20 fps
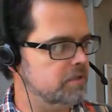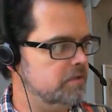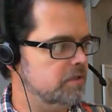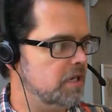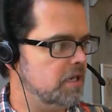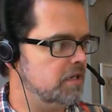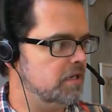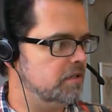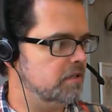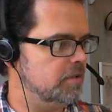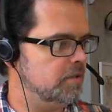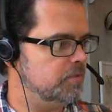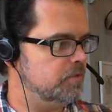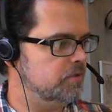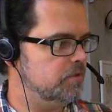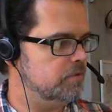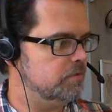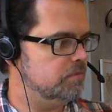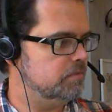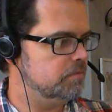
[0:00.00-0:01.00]
got a
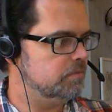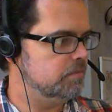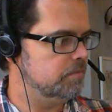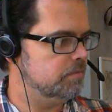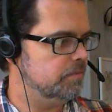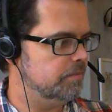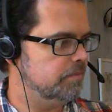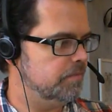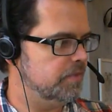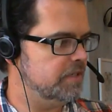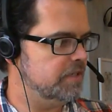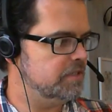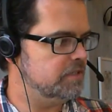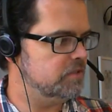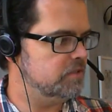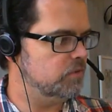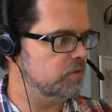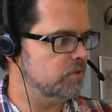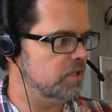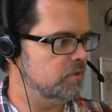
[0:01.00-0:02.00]
couple
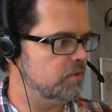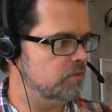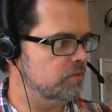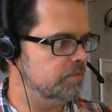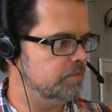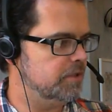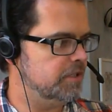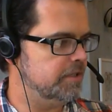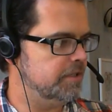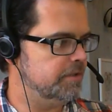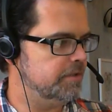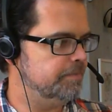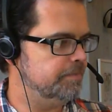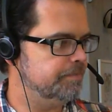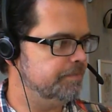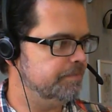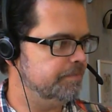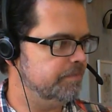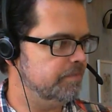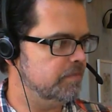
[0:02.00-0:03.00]
things going on with my
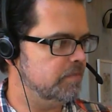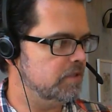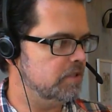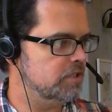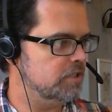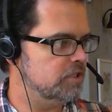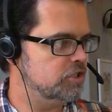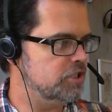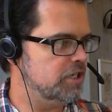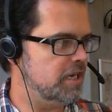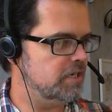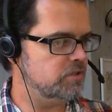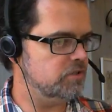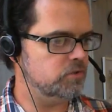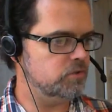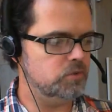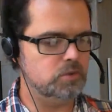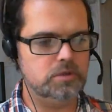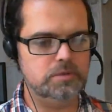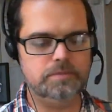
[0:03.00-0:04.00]
chat
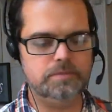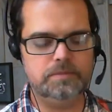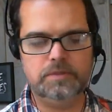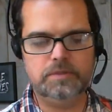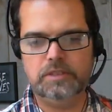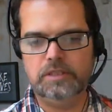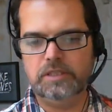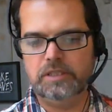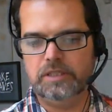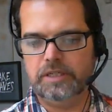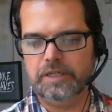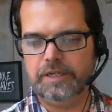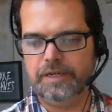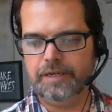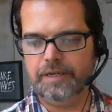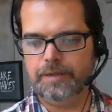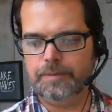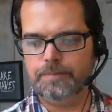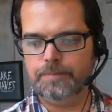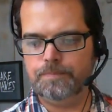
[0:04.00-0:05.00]
tool.
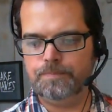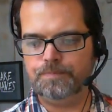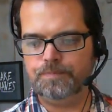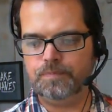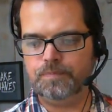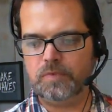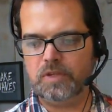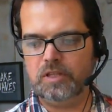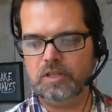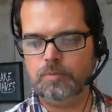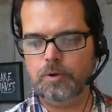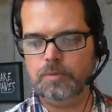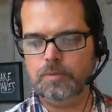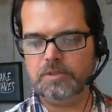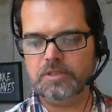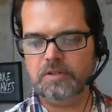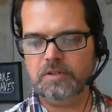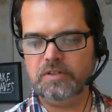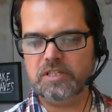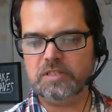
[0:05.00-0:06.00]
The
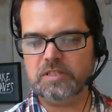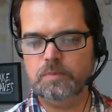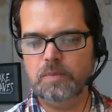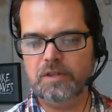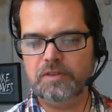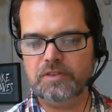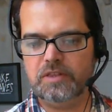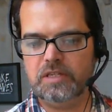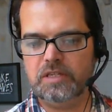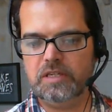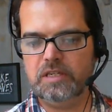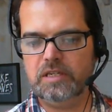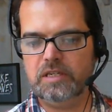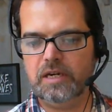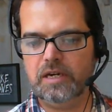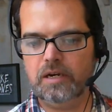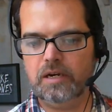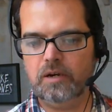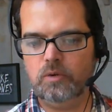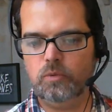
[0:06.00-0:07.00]
purpose of this monthly
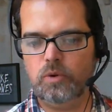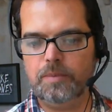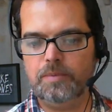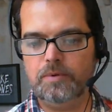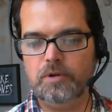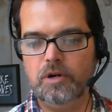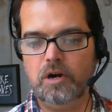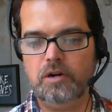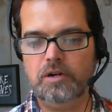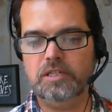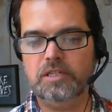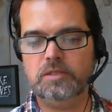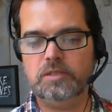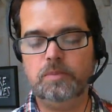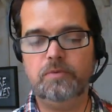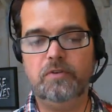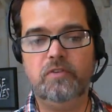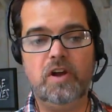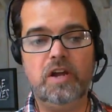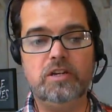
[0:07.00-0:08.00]
webinar is to
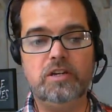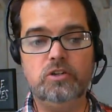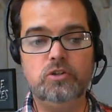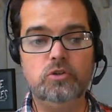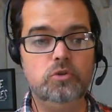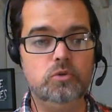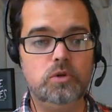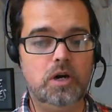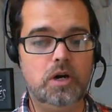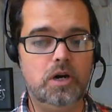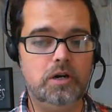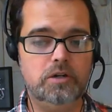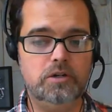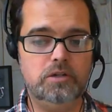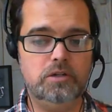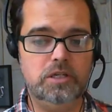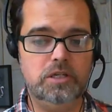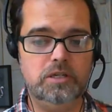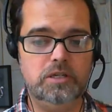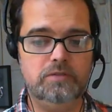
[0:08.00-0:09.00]
provide you, our
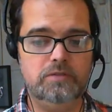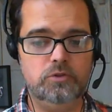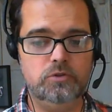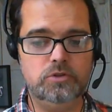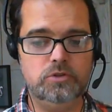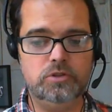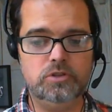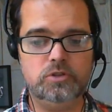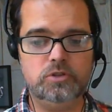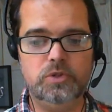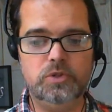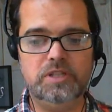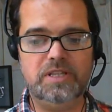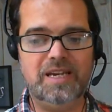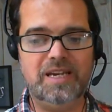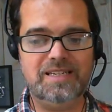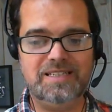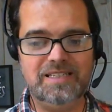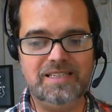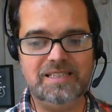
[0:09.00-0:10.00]
Give users, with
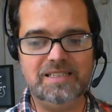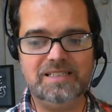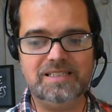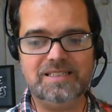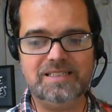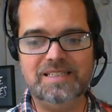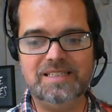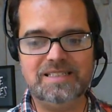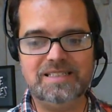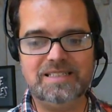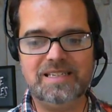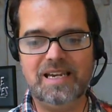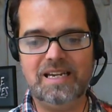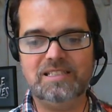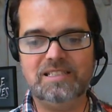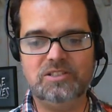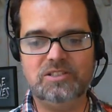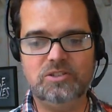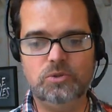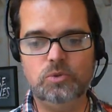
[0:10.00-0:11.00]
ideas,
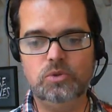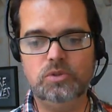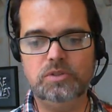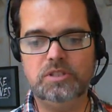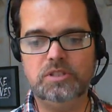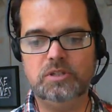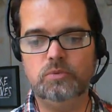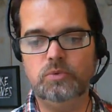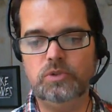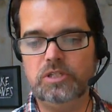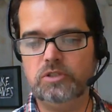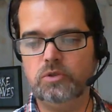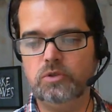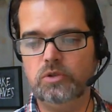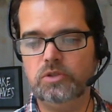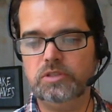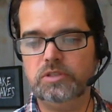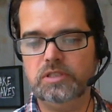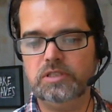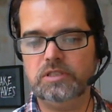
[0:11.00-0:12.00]
insights, tools, and
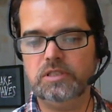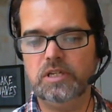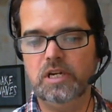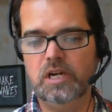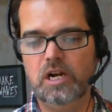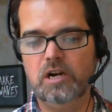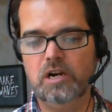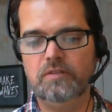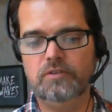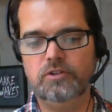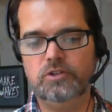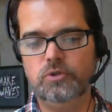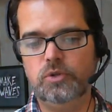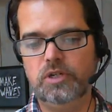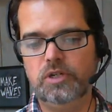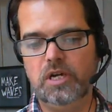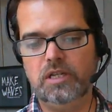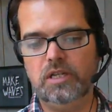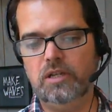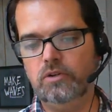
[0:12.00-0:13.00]
resources for
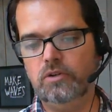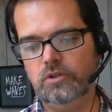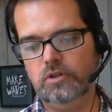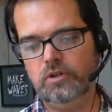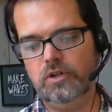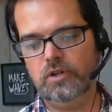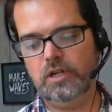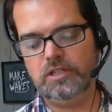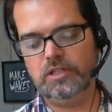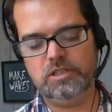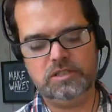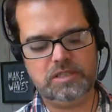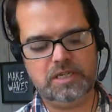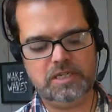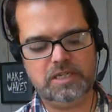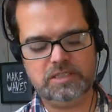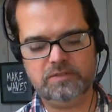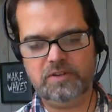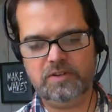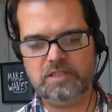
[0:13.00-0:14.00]
doing online donations
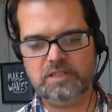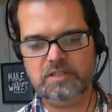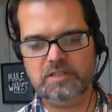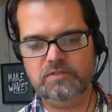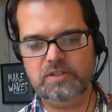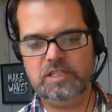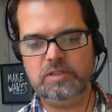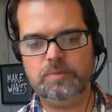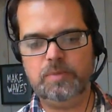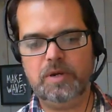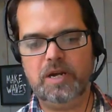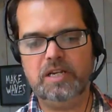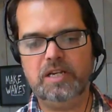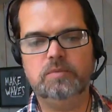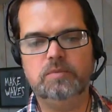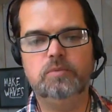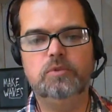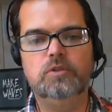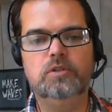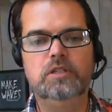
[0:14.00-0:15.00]
as effectively as
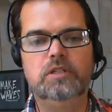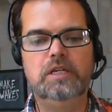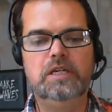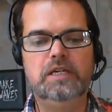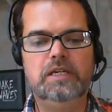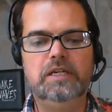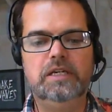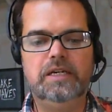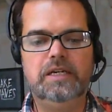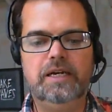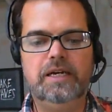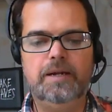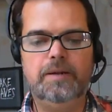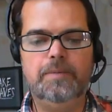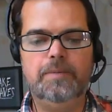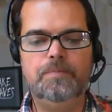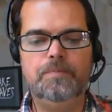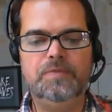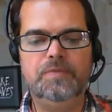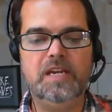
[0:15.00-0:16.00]
possible.
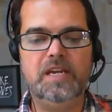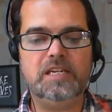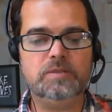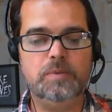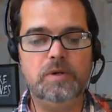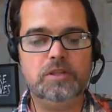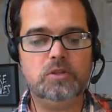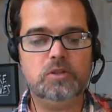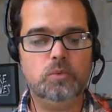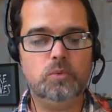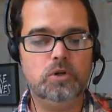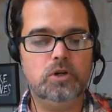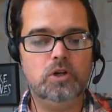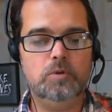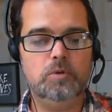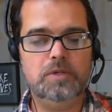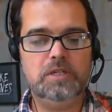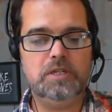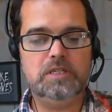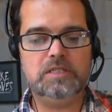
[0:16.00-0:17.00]
Next month, we're
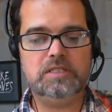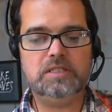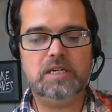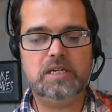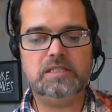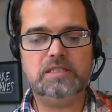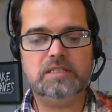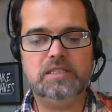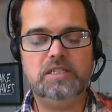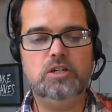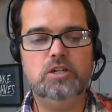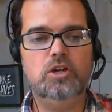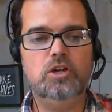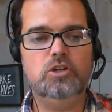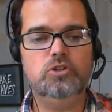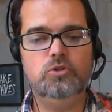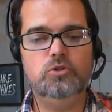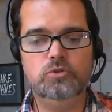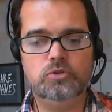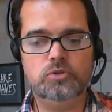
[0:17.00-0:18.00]
going to be discussing
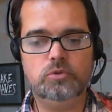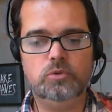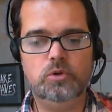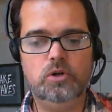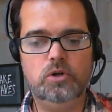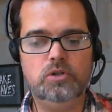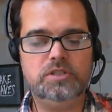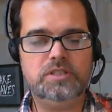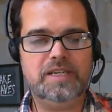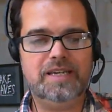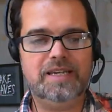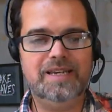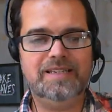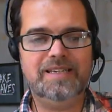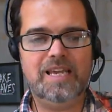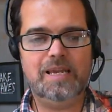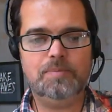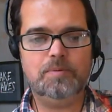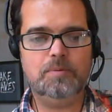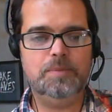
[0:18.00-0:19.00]
user roles and
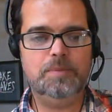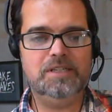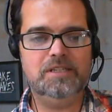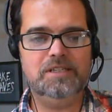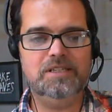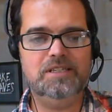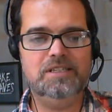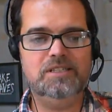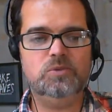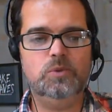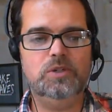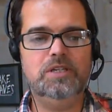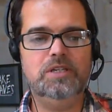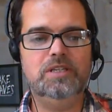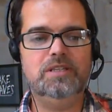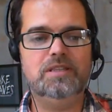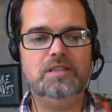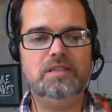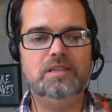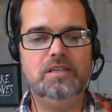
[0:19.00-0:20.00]
capabilities
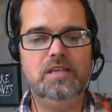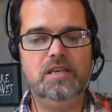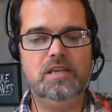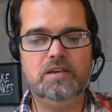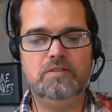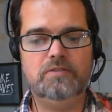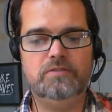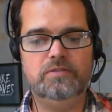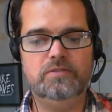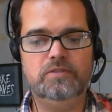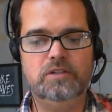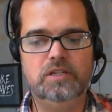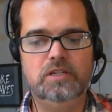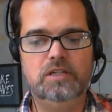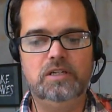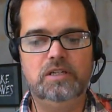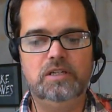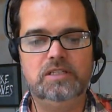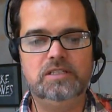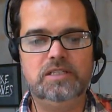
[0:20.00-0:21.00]
with Give.
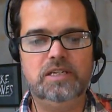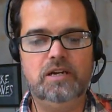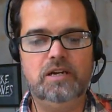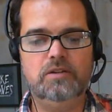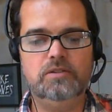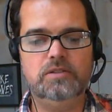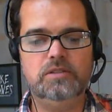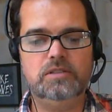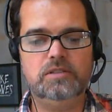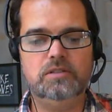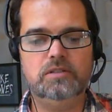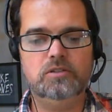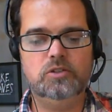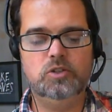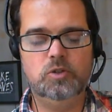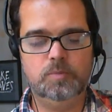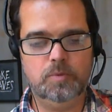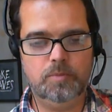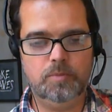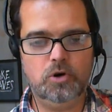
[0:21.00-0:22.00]
Sounds
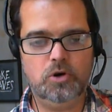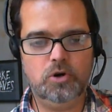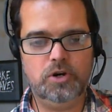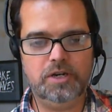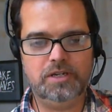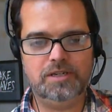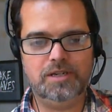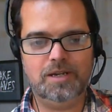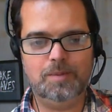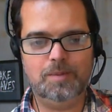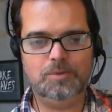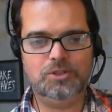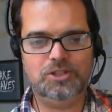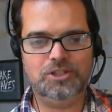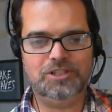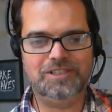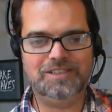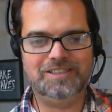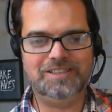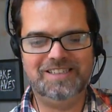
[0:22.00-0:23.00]
super boring, I'm
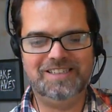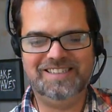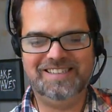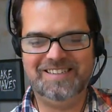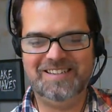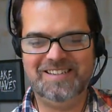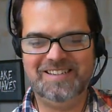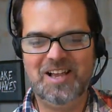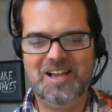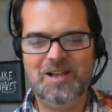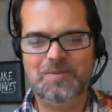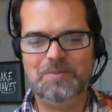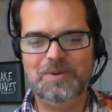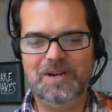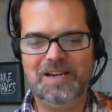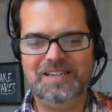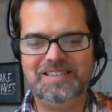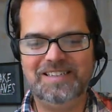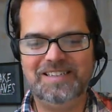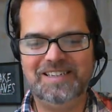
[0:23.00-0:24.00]
sure.
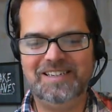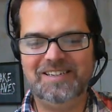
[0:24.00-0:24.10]
But